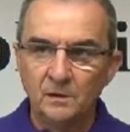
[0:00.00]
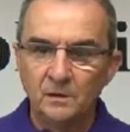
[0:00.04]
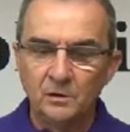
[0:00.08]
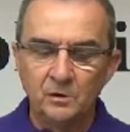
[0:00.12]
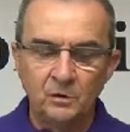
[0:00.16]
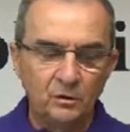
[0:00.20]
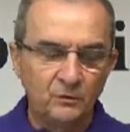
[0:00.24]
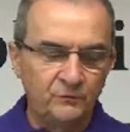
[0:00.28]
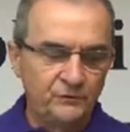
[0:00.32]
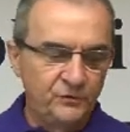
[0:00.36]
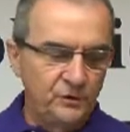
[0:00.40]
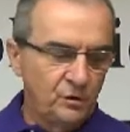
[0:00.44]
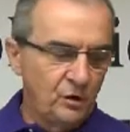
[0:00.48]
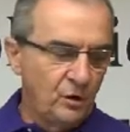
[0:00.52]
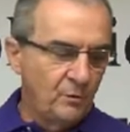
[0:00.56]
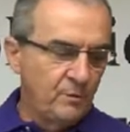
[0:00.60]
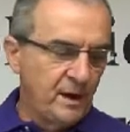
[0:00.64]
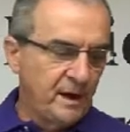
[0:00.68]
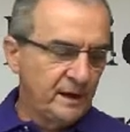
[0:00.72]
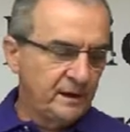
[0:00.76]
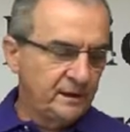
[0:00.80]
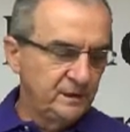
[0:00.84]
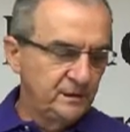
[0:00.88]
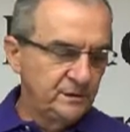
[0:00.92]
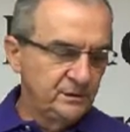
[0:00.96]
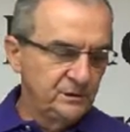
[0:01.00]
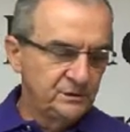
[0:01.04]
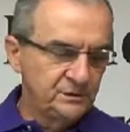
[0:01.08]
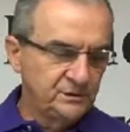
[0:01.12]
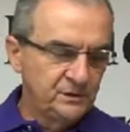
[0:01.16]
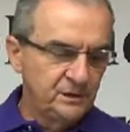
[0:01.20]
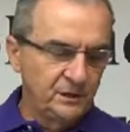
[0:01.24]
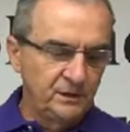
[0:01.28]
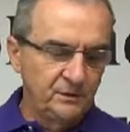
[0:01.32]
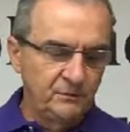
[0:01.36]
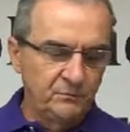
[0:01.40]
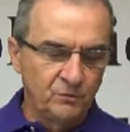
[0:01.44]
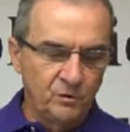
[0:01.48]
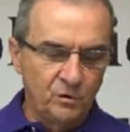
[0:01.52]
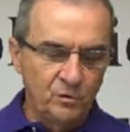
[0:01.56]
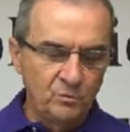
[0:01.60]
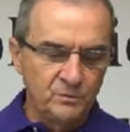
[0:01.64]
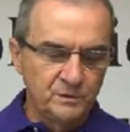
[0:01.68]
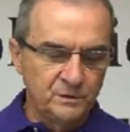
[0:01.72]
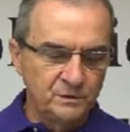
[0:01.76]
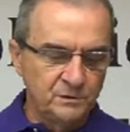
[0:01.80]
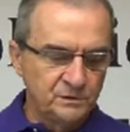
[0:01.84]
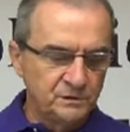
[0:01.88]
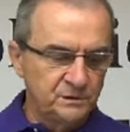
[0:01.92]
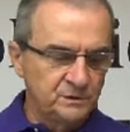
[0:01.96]
You know, if you go back and you study
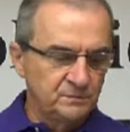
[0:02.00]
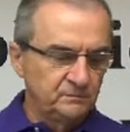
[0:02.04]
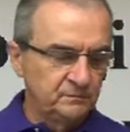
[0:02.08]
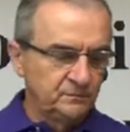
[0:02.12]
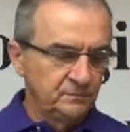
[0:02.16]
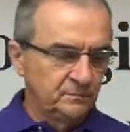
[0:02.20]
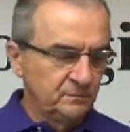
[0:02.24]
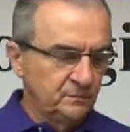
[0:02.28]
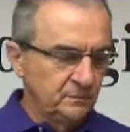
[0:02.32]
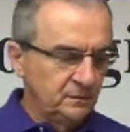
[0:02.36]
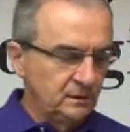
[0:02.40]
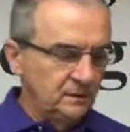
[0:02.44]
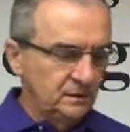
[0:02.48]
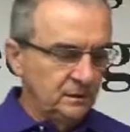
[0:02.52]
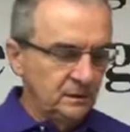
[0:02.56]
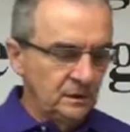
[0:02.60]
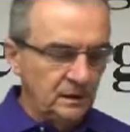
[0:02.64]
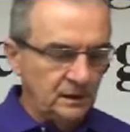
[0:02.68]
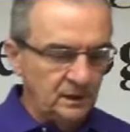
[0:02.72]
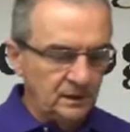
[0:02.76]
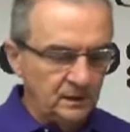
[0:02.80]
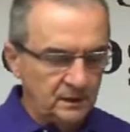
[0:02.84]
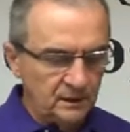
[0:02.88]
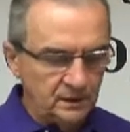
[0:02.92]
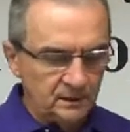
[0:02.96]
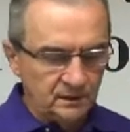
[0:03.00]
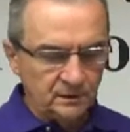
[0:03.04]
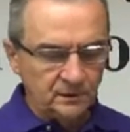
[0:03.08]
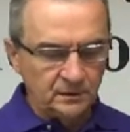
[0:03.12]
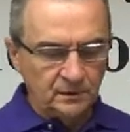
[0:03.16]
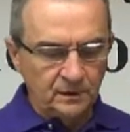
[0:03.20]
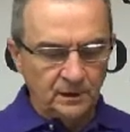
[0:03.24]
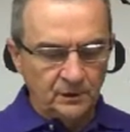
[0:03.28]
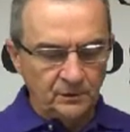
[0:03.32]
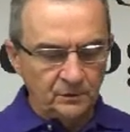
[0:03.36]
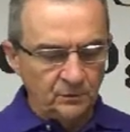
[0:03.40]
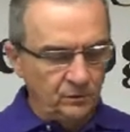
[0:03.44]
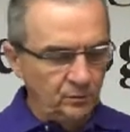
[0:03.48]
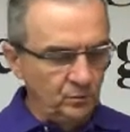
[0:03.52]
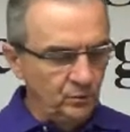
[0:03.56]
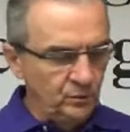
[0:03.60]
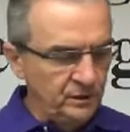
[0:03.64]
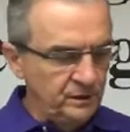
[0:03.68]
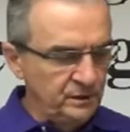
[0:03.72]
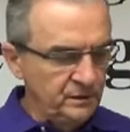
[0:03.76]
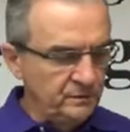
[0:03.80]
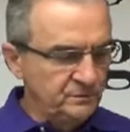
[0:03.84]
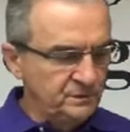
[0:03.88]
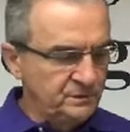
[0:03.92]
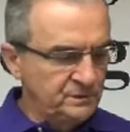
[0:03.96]
Romans, uh, I know
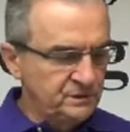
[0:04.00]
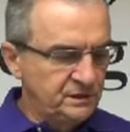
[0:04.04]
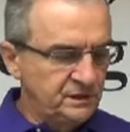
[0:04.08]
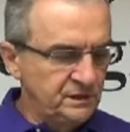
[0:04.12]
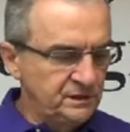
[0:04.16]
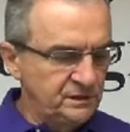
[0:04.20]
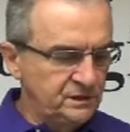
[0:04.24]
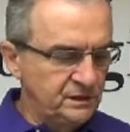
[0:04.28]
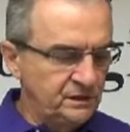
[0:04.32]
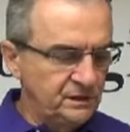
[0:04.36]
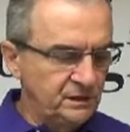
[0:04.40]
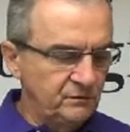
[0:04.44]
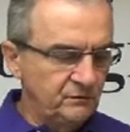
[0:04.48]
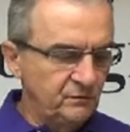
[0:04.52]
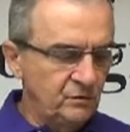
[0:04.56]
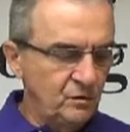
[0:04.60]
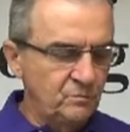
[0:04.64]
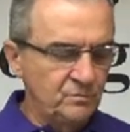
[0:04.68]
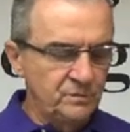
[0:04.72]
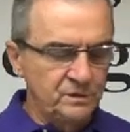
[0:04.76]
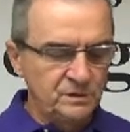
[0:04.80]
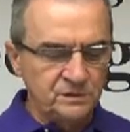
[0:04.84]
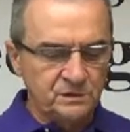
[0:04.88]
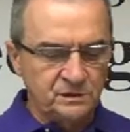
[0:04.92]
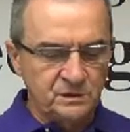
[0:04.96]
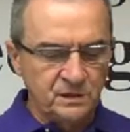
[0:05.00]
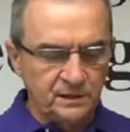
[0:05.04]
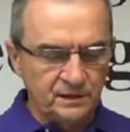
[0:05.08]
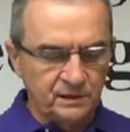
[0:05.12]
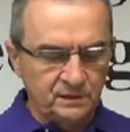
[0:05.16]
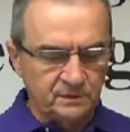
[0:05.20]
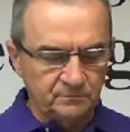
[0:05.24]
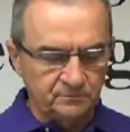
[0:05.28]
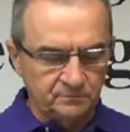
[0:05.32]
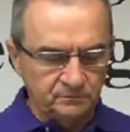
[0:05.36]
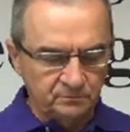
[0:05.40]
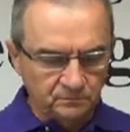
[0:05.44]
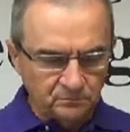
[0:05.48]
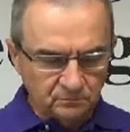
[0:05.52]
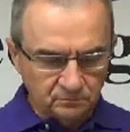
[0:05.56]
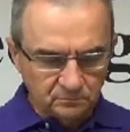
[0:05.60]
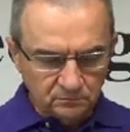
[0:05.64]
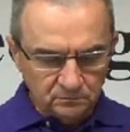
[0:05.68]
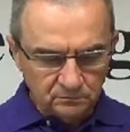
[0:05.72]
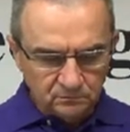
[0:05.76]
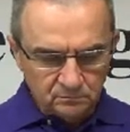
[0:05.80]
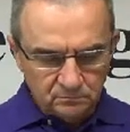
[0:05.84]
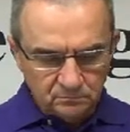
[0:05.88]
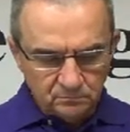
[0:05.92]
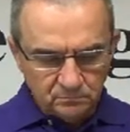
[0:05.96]
William is teaching in Romans now,
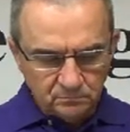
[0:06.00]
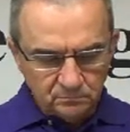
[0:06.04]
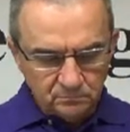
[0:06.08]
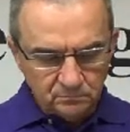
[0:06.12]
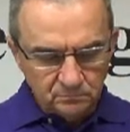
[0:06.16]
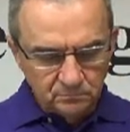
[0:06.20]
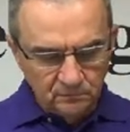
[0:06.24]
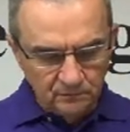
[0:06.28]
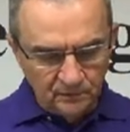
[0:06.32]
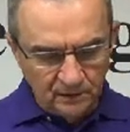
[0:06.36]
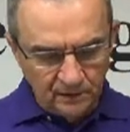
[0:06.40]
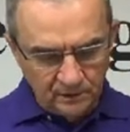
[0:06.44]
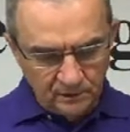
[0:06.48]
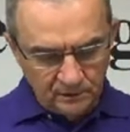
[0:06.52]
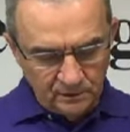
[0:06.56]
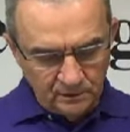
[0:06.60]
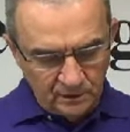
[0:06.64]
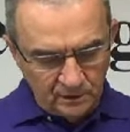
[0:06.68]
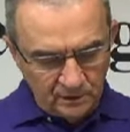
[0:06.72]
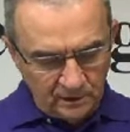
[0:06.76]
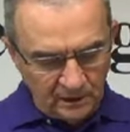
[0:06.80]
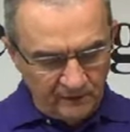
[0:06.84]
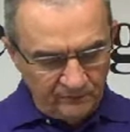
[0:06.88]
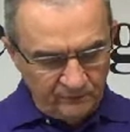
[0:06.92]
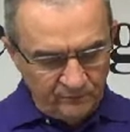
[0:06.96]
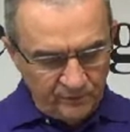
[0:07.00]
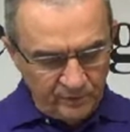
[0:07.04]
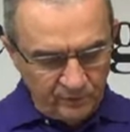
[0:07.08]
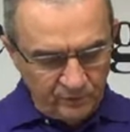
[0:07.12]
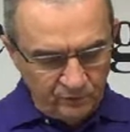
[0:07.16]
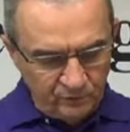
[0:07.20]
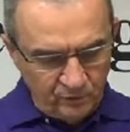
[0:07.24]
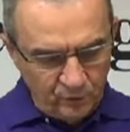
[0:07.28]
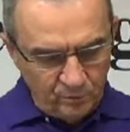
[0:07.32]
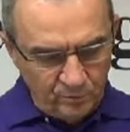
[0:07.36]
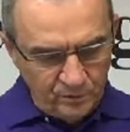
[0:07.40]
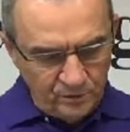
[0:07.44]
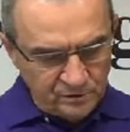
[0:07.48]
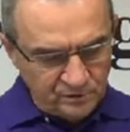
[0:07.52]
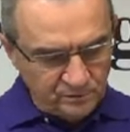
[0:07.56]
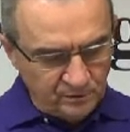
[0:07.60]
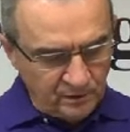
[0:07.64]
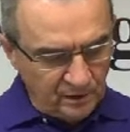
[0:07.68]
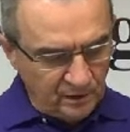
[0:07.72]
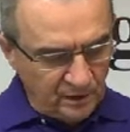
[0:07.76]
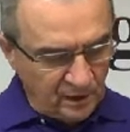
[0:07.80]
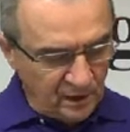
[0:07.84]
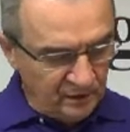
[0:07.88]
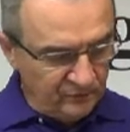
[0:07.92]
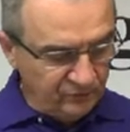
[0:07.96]
and uh, I've made Romans
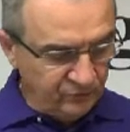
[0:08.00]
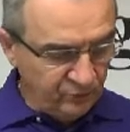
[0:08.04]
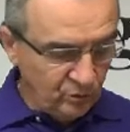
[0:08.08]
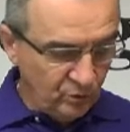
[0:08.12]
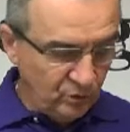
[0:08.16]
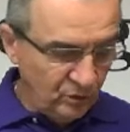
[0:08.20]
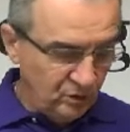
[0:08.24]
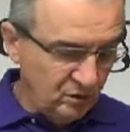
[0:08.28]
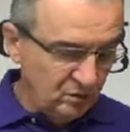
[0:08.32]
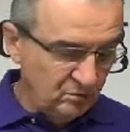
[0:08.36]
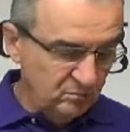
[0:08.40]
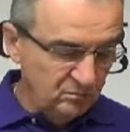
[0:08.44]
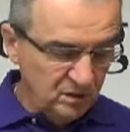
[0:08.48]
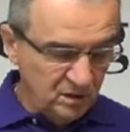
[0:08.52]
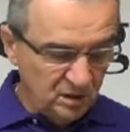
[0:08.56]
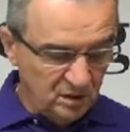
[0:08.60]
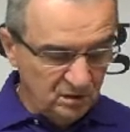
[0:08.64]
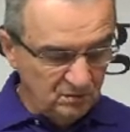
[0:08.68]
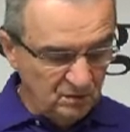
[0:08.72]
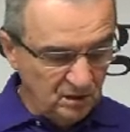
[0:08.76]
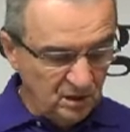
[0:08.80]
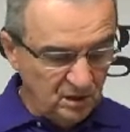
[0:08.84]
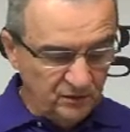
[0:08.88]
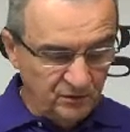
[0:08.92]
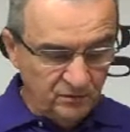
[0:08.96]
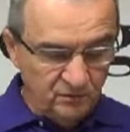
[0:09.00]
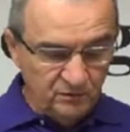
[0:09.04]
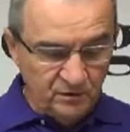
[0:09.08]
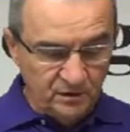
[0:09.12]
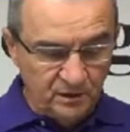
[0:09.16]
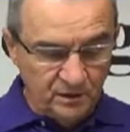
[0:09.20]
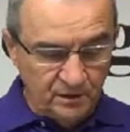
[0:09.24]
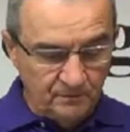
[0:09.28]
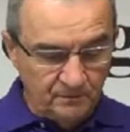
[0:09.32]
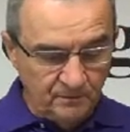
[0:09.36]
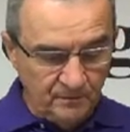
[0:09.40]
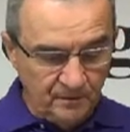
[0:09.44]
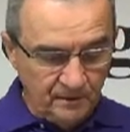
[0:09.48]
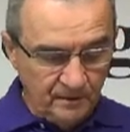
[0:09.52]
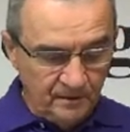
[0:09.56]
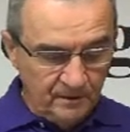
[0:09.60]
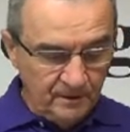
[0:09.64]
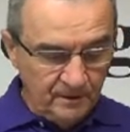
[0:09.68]
my life work, but other than